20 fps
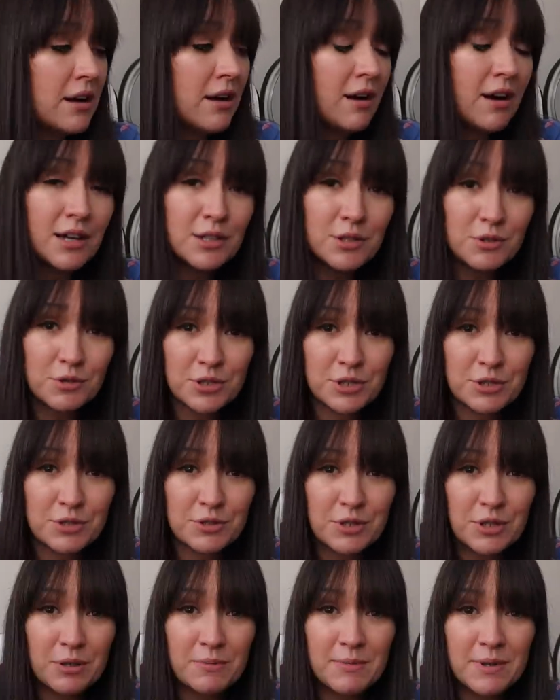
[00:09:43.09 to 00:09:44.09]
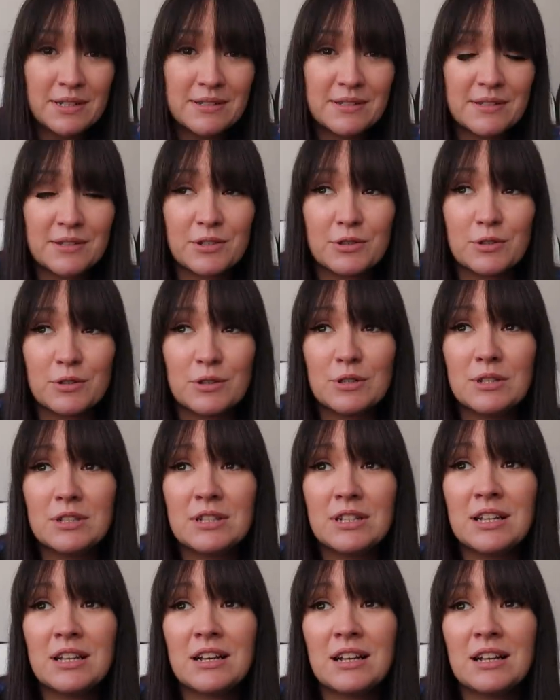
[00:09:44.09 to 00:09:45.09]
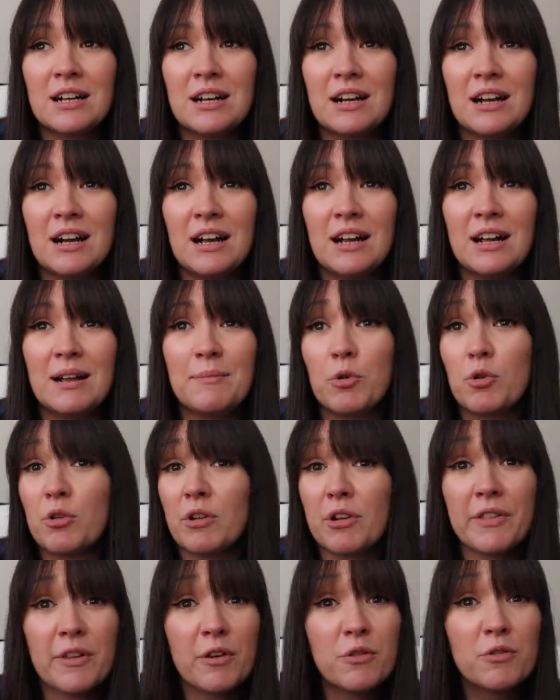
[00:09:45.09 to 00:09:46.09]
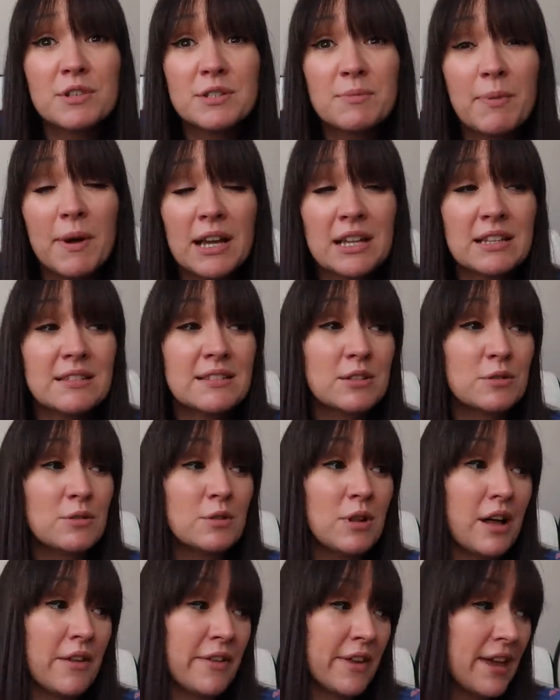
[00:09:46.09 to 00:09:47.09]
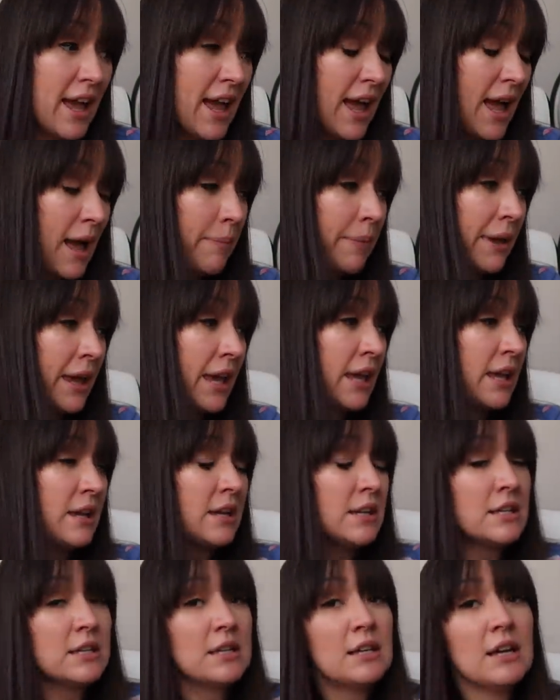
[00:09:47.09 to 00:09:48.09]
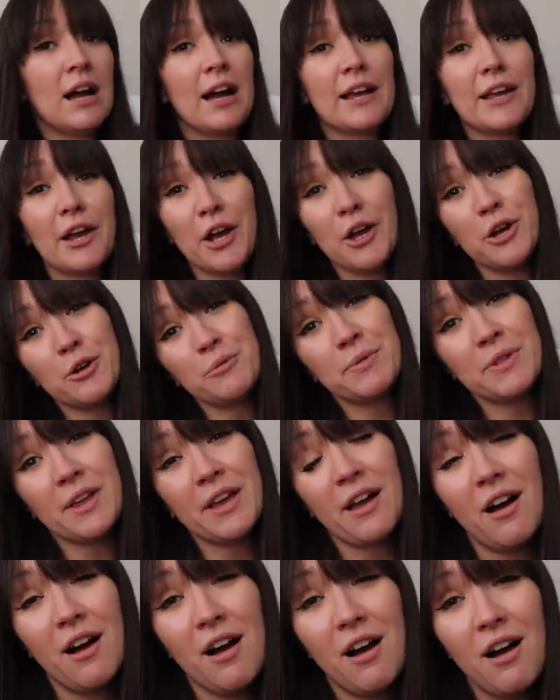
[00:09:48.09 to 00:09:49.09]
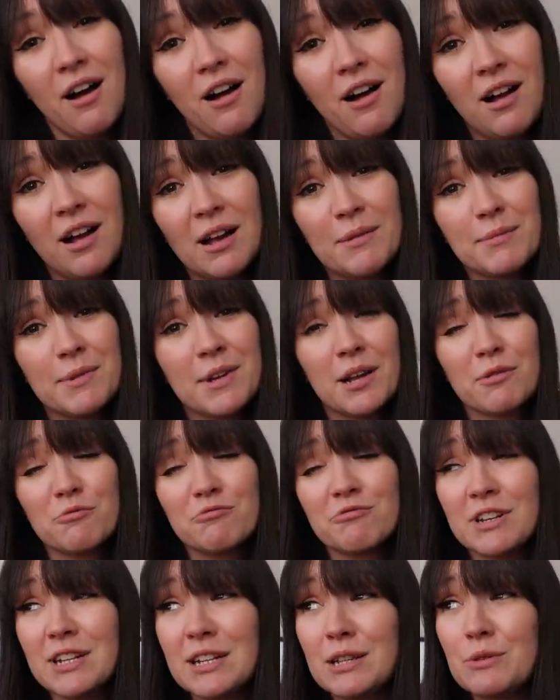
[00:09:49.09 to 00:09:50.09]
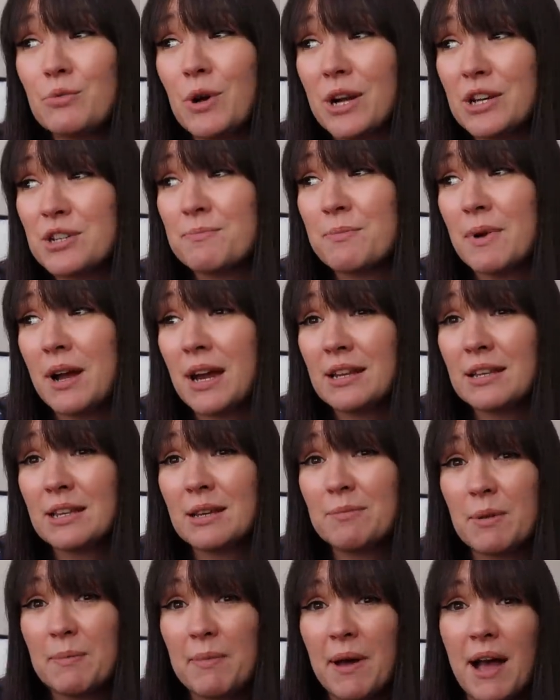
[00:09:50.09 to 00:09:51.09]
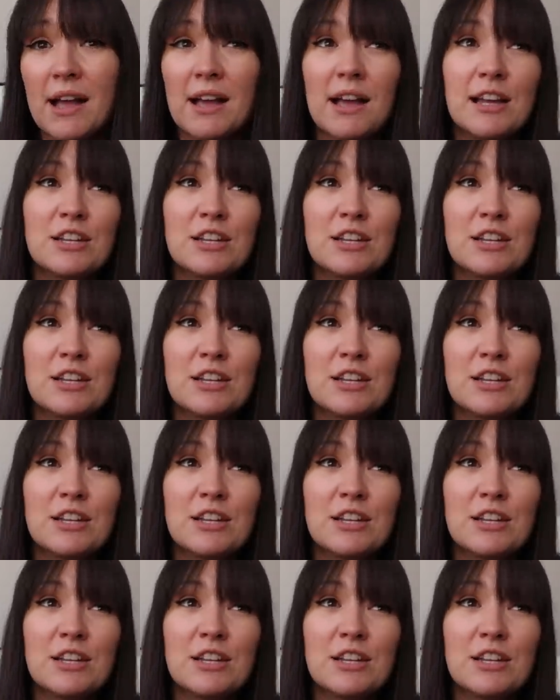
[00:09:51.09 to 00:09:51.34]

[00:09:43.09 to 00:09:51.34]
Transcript: Are your children going back to school? Or are they already back in school? Are they happy? I hope they are. I mean, I really wish mine could be back.